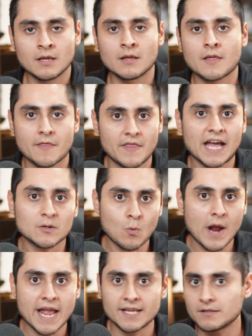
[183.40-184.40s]
That
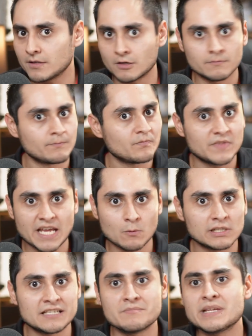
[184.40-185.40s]
way, you know, they
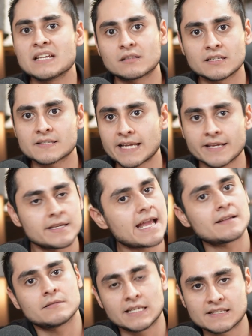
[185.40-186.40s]
will immediately say, yeah,
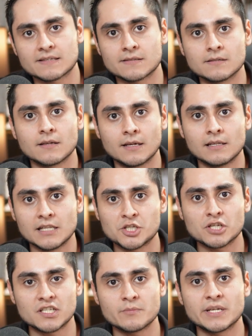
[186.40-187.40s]
this
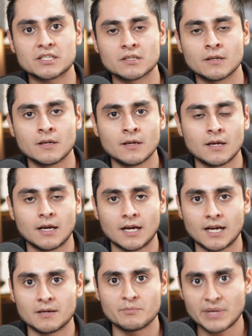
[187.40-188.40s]
legitimate
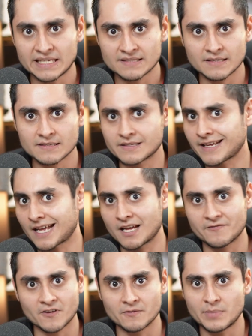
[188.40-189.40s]
uh, business, they
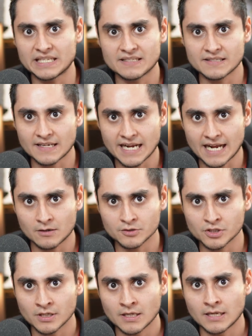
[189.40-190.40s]
have a business
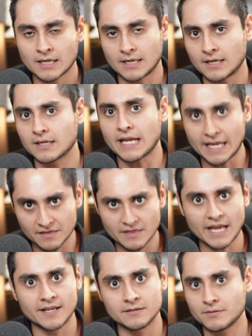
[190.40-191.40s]
account, uh, and
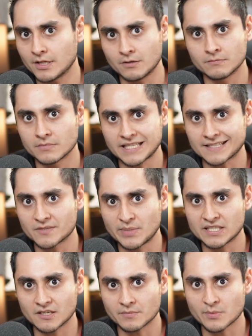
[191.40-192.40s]
then, you know, that
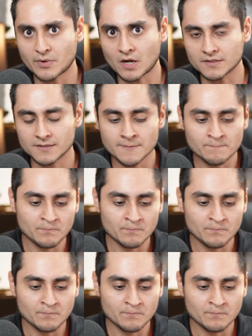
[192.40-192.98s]
speeds up the process.